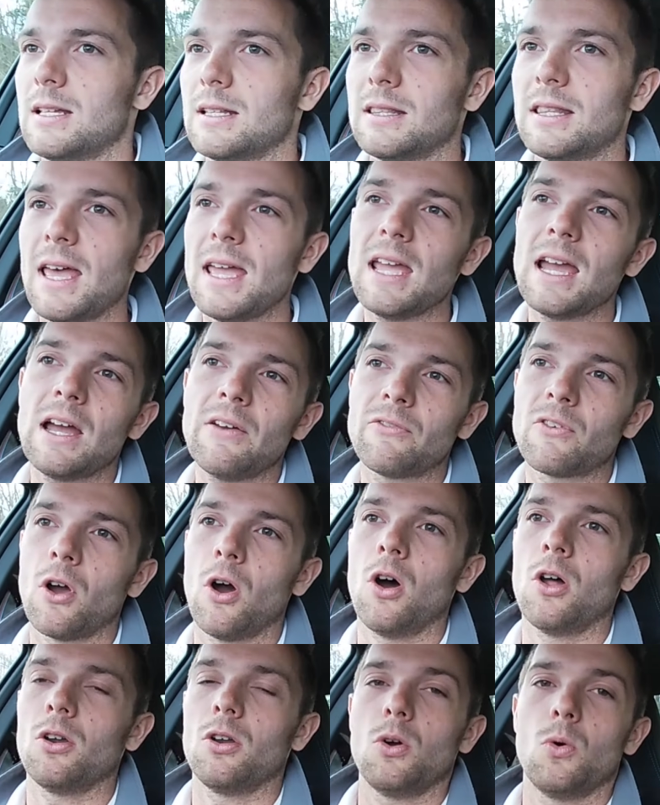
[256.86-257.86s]
they have
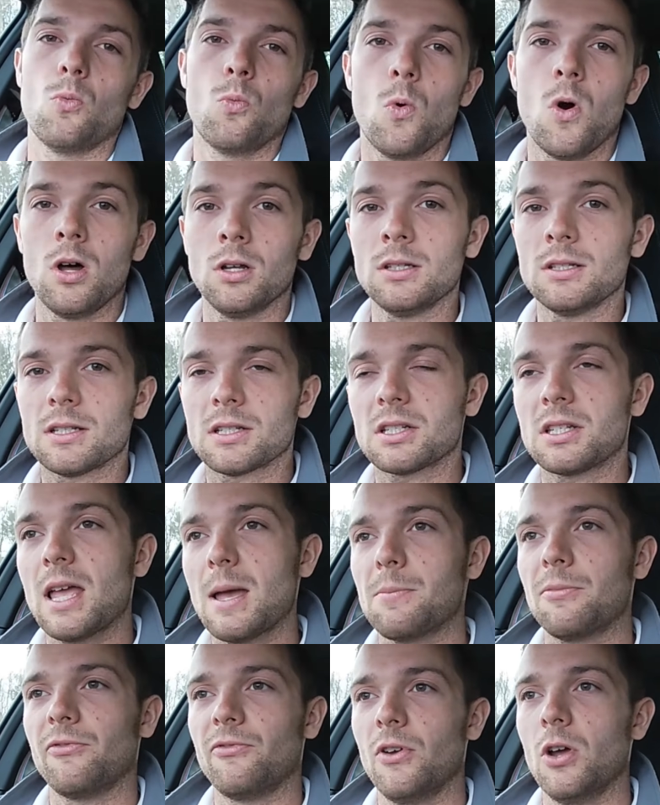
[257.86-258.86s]
gone one
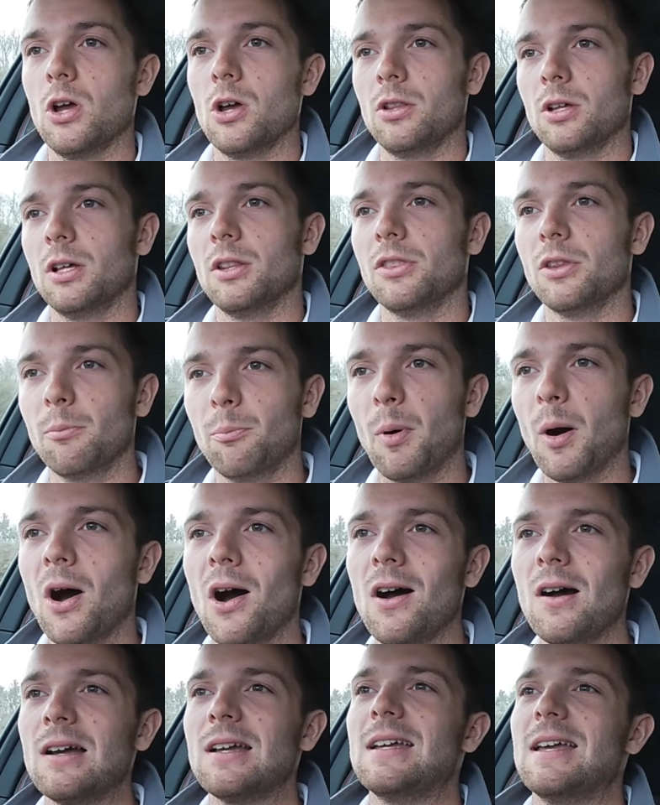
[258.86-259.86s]
step further. The
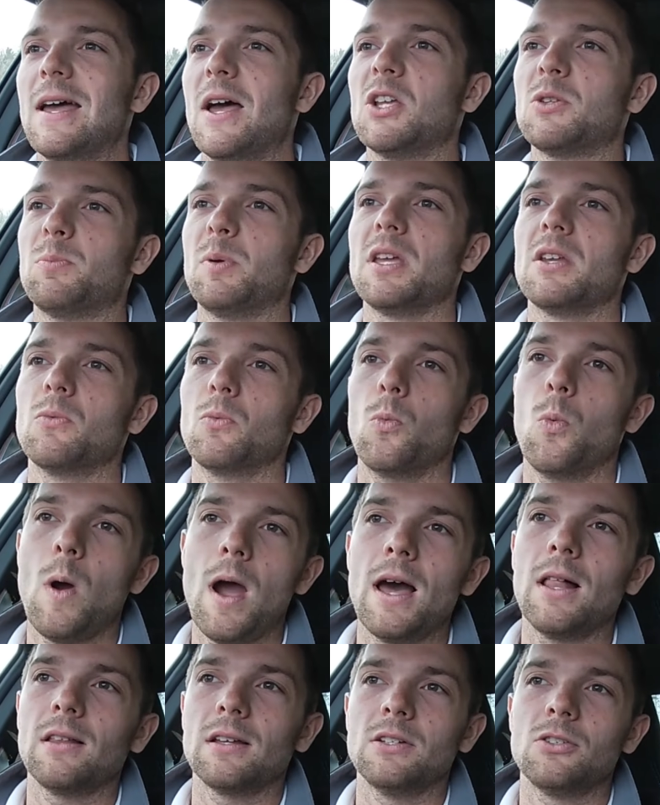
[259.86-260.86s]
bar has been
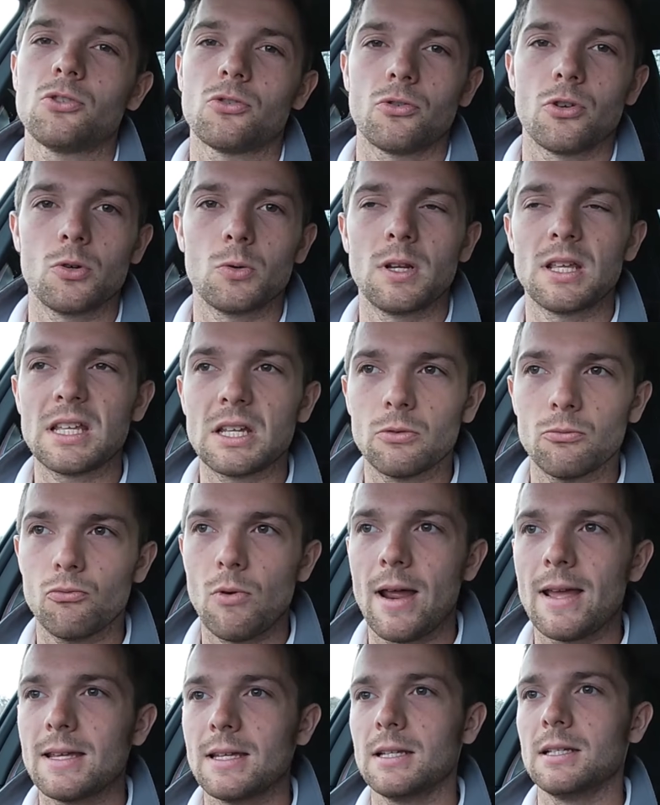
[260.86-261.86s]
well and truly
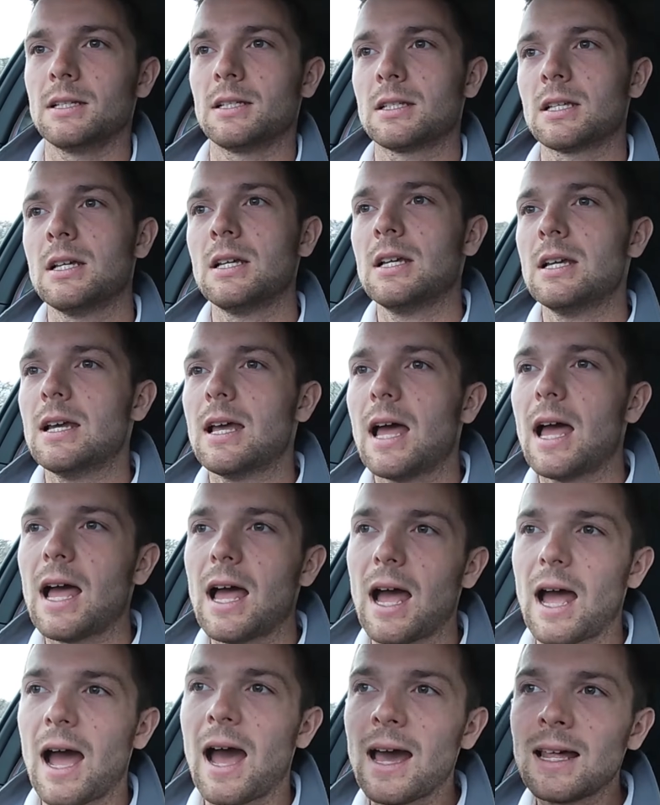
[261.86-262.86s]
raised,
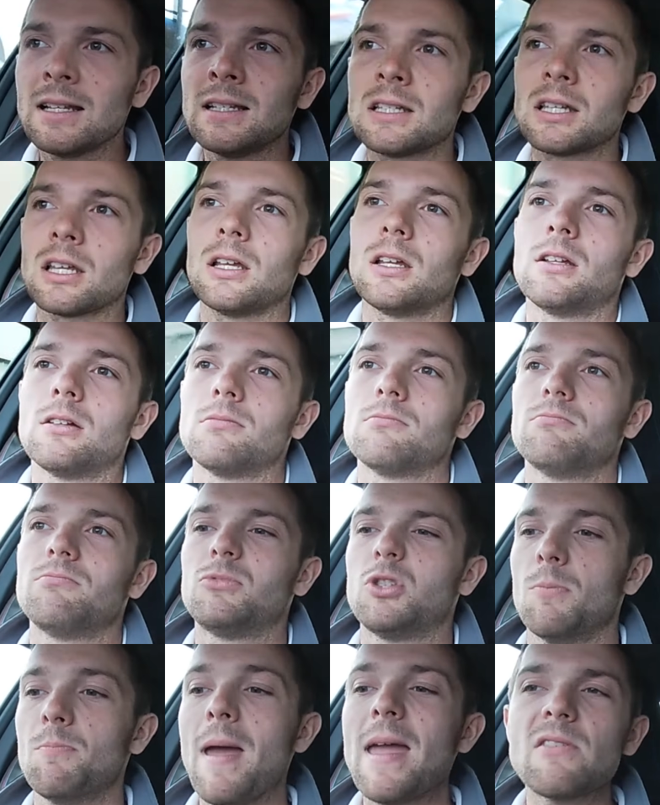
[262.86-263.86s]
and
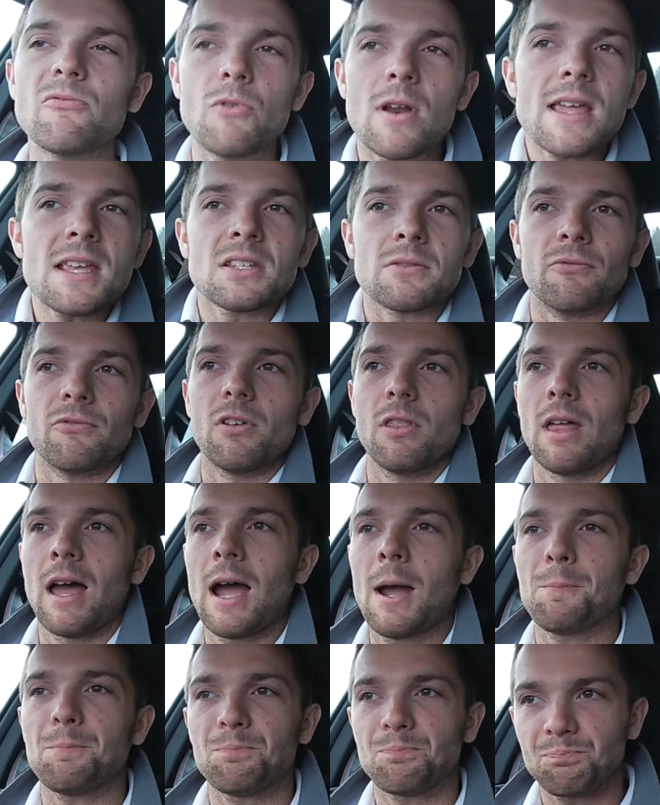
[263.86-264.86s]
the main reason for
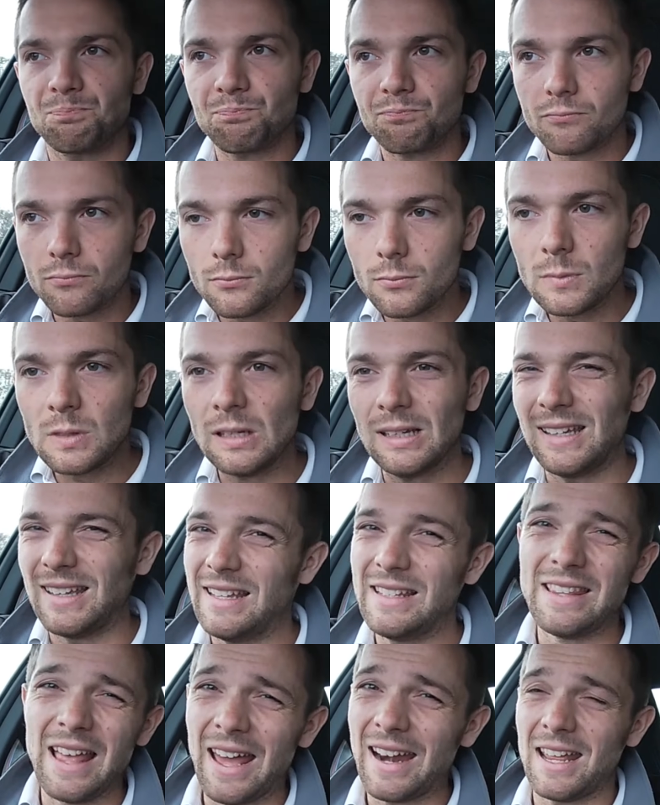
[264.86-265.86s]
that
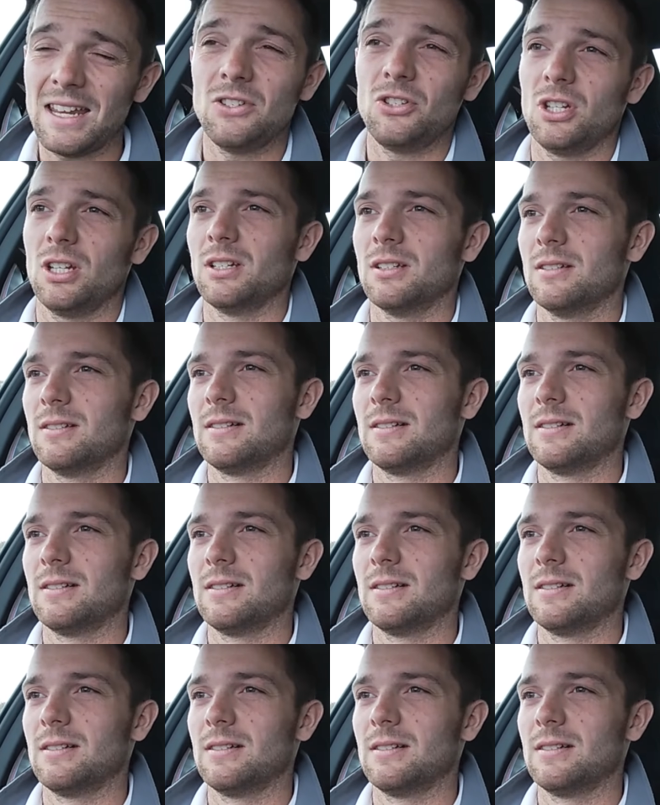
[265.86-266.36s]
is that engine.